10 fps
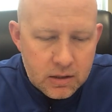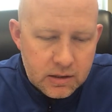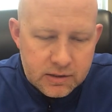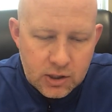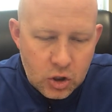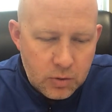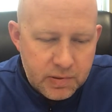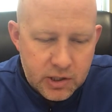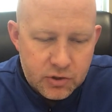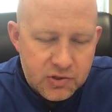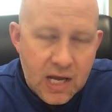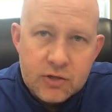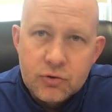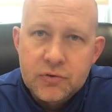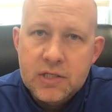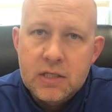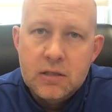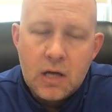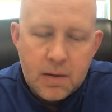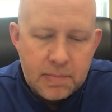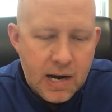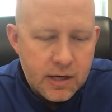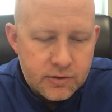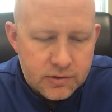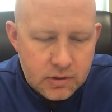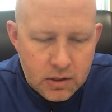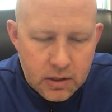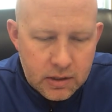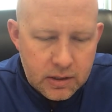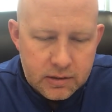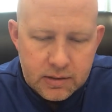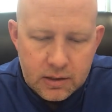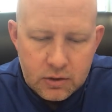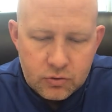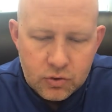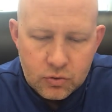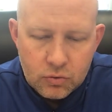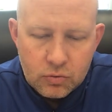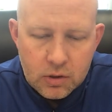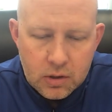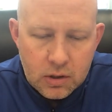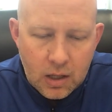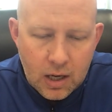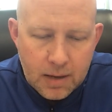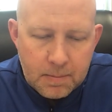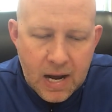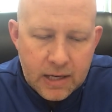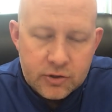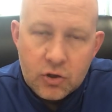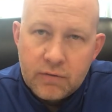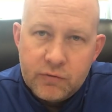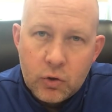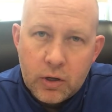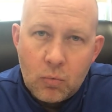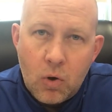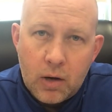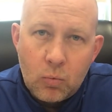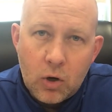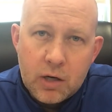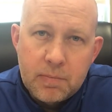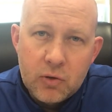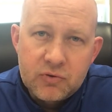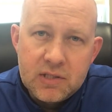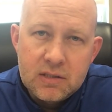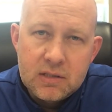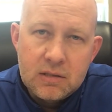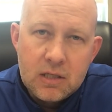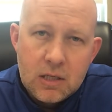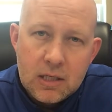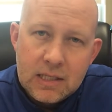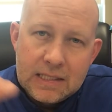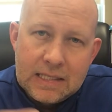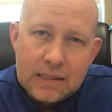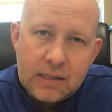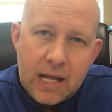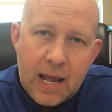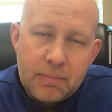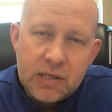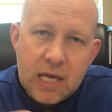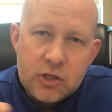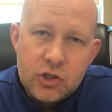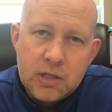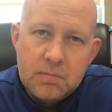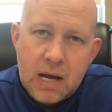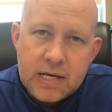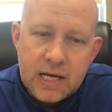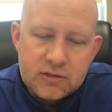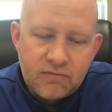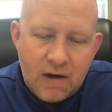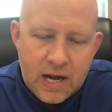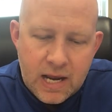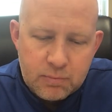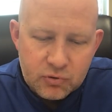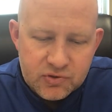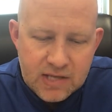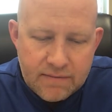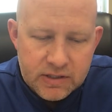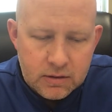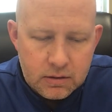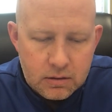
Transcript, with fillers: Continue to put your schedules in, umpires. Continue to uh, monitor if you're going to want to work postseason. Get that application in by next Friday, April 7th.